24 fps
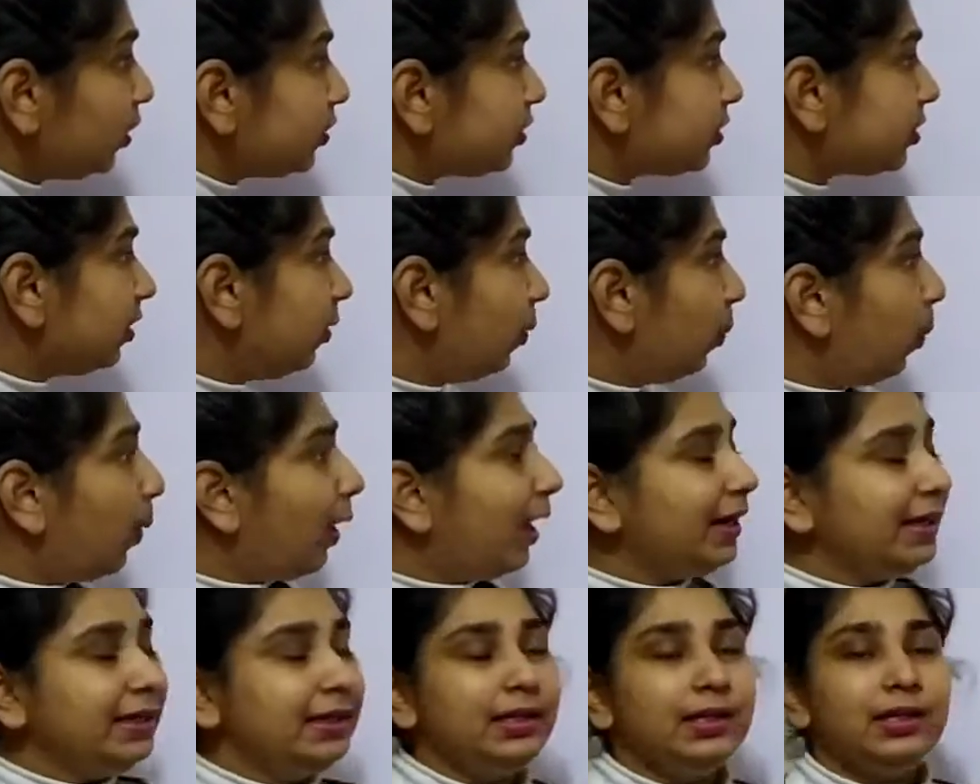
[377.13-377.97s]
So
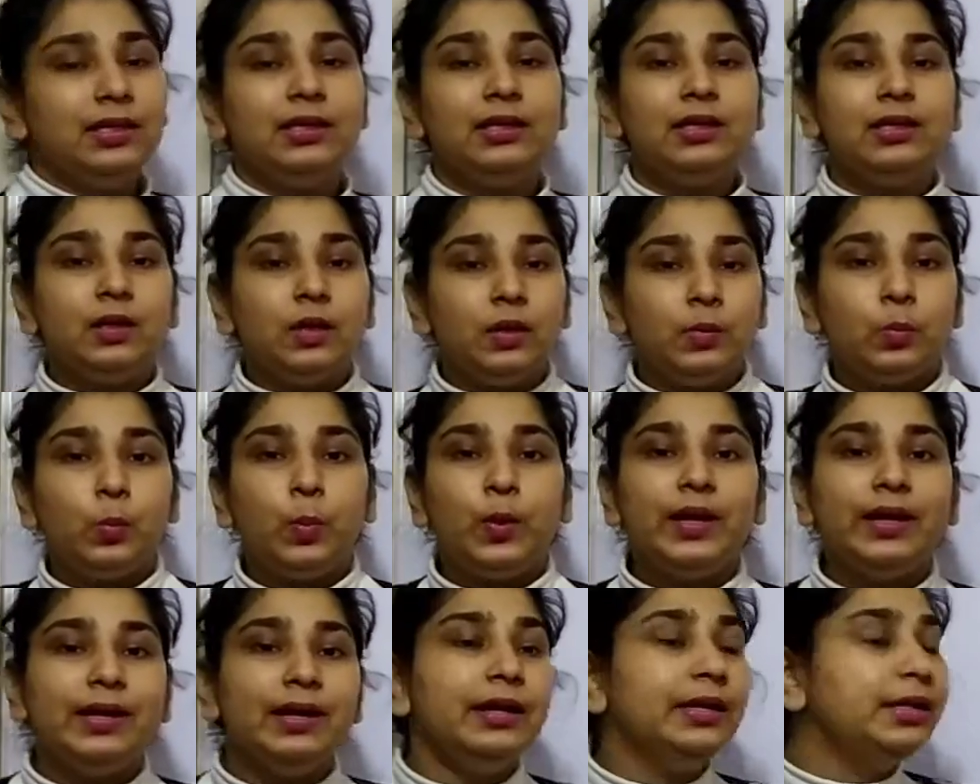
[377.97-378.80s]
what
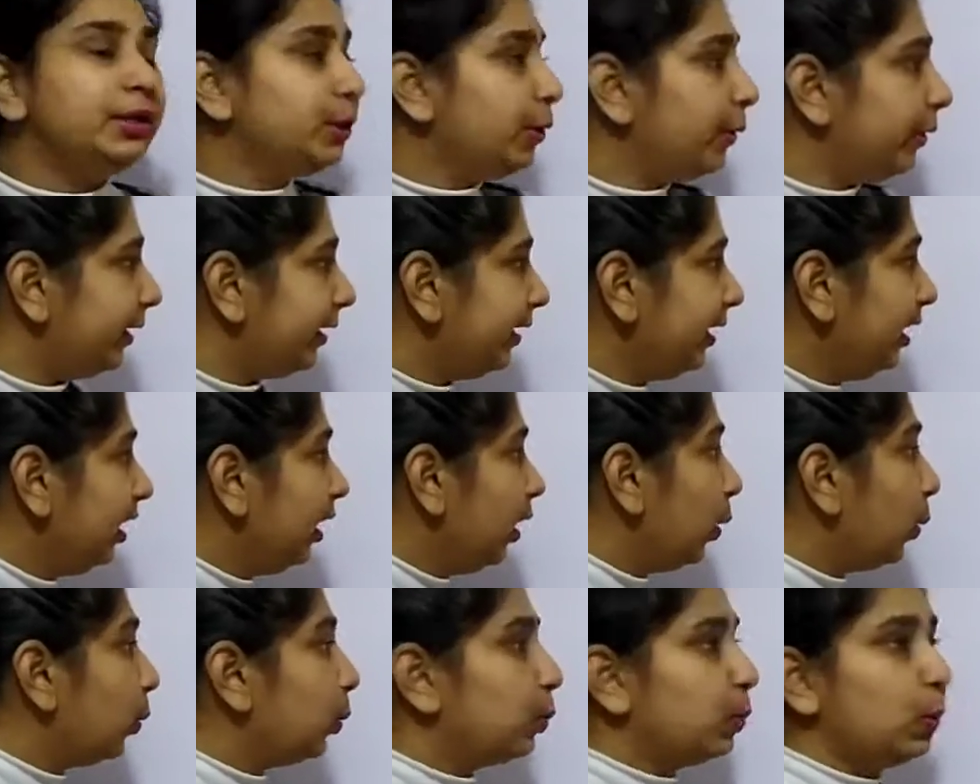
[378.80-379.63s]
we are
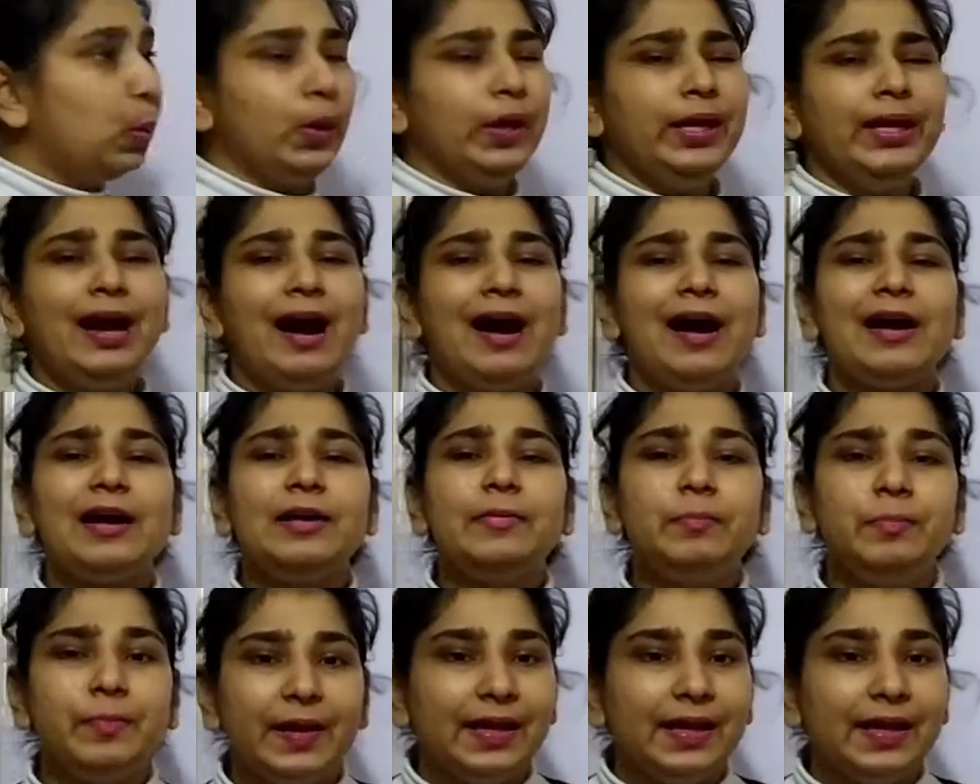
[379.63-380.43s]
doing, we are